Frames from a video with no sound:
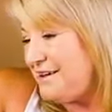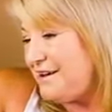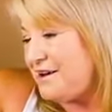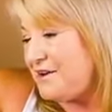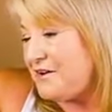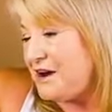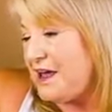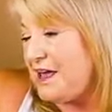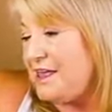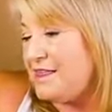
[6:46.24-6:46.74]
All
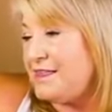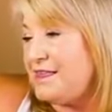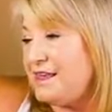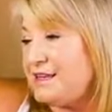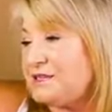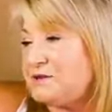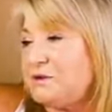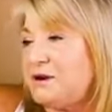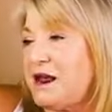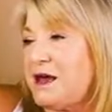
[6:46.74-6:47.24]
right, and
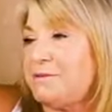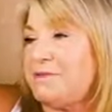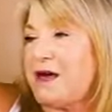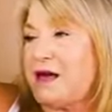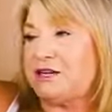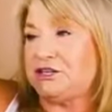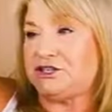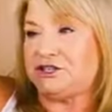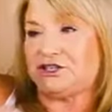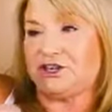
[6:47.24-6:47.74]
this one I'm
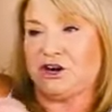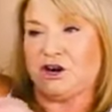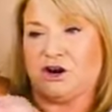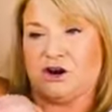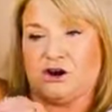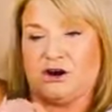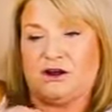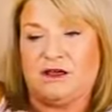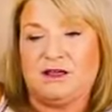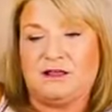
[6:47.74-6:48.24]
not
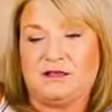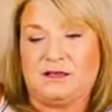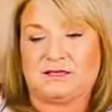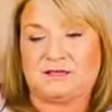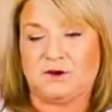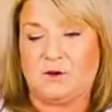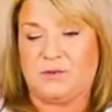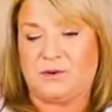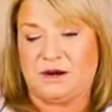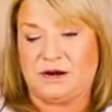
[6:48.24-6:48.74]
sure.
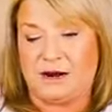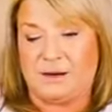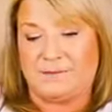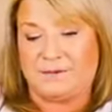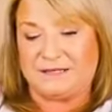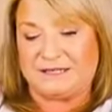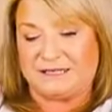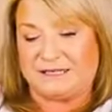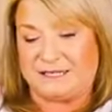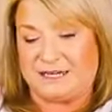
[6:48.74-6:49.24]
Let's open it up
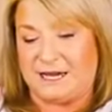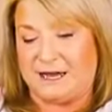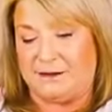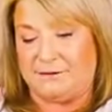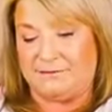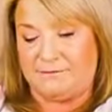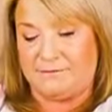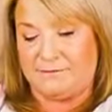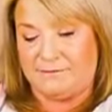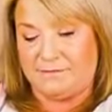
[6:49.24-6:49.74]
and see.
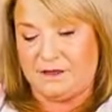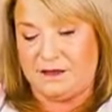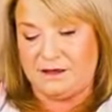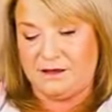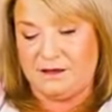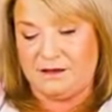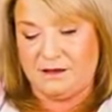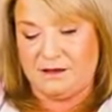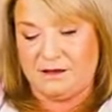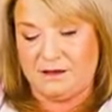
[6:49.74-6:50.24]

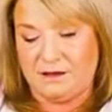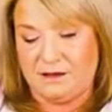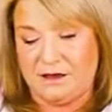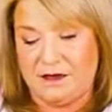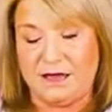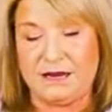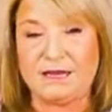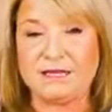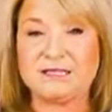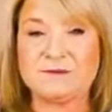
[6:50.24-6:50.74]

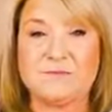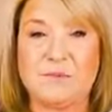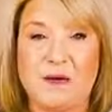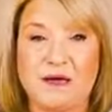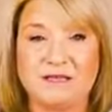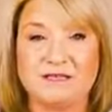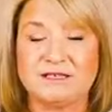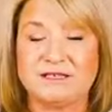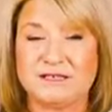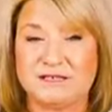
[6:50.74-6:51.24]
And it's
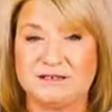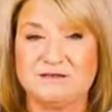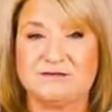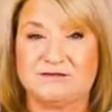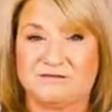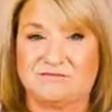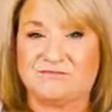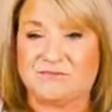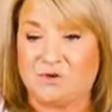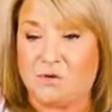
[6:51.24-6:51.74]
been
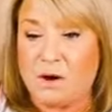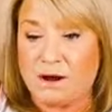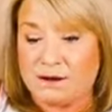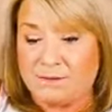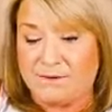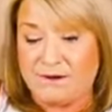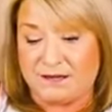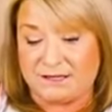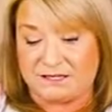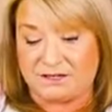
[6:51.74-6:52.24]
quite a
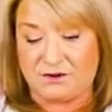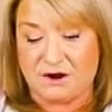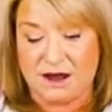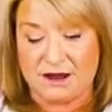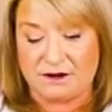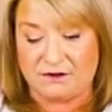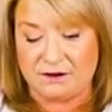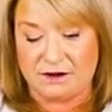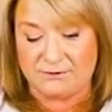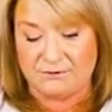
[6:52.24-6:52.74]
bit, so I
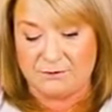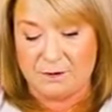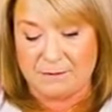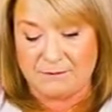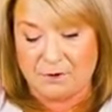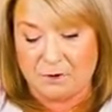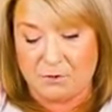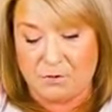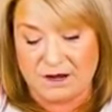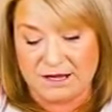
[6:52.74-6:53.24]
don't
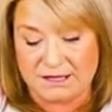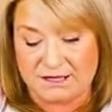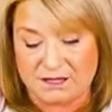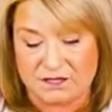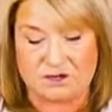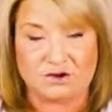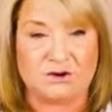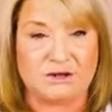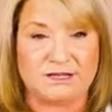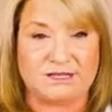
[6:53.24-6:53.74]
remember what the
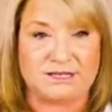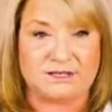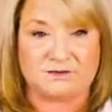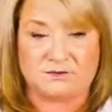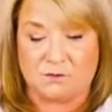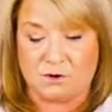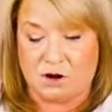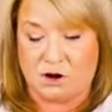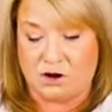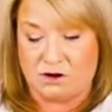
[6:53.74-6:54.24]
choices
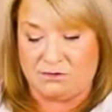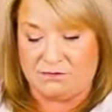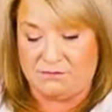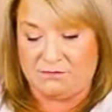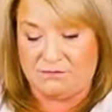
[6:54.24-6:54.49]
were.